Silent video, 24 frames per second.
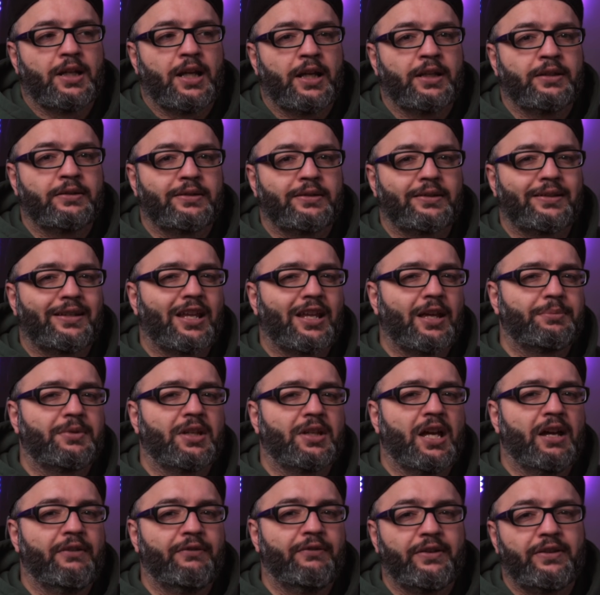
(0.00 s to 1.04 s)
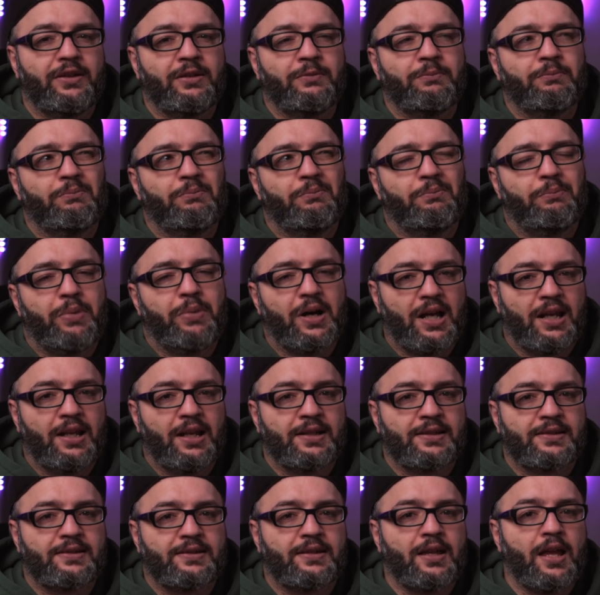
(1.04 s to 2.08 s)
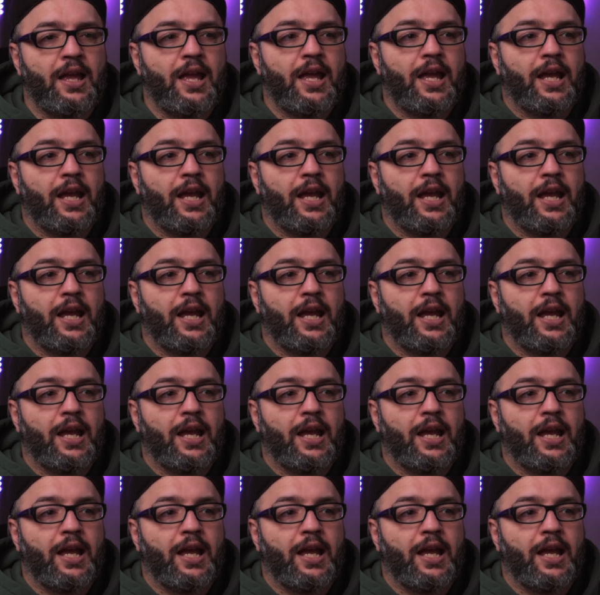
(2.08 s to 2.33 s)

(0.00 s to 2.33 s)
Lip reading: and kept everything balanced.